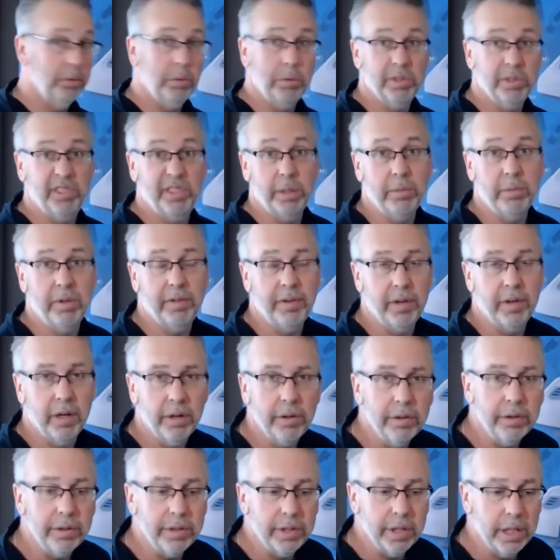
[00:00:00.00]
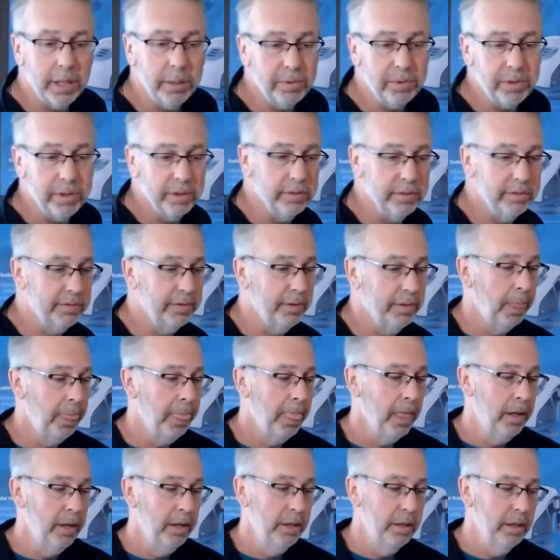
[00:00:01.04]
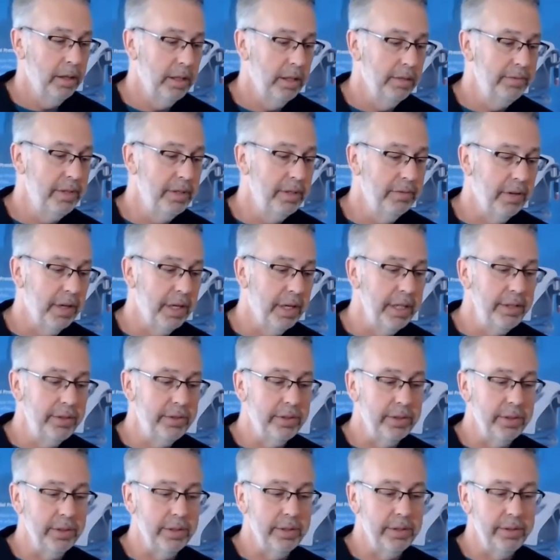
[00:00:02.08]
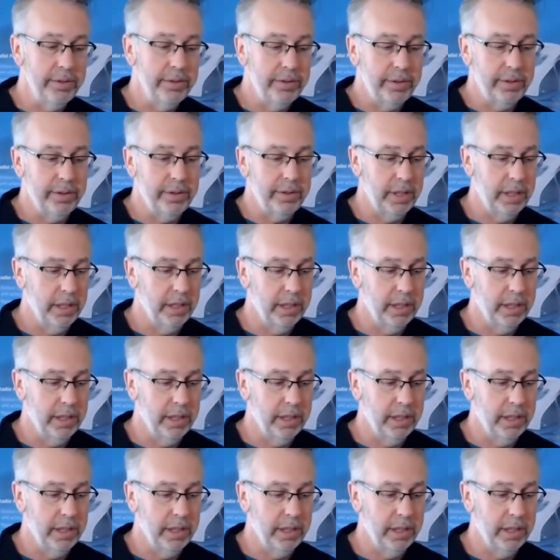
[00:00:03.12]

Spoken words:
with some of our other types of devices,